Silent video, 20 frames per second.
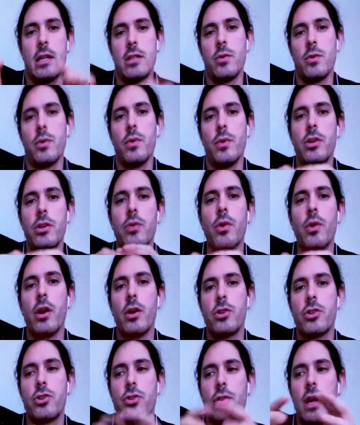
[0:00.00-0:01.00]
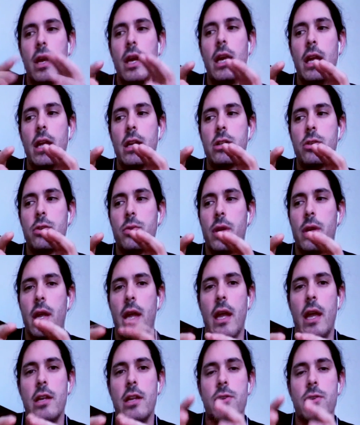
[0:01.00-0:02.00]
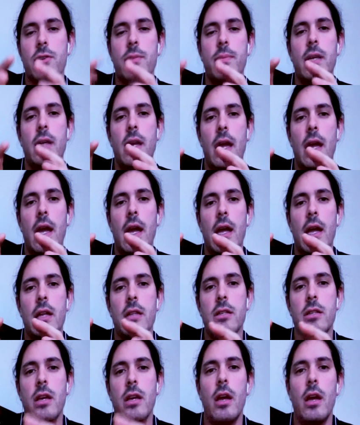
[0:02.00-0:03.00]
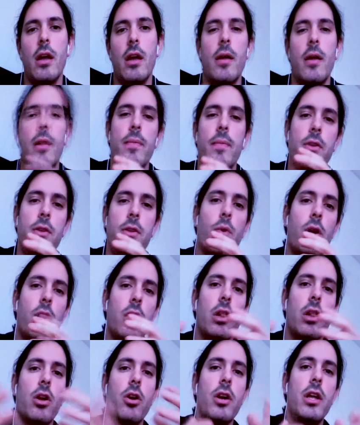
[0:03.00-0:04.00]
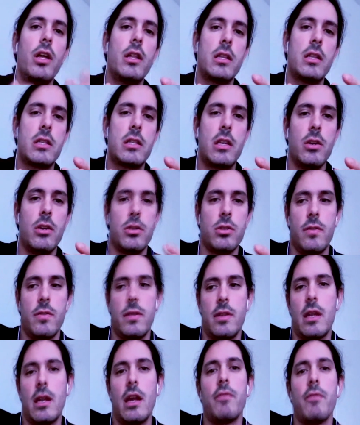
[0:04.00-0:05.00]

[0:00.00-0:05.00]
So when you are training to enhance your empty hands, you are learning the skills of the knife.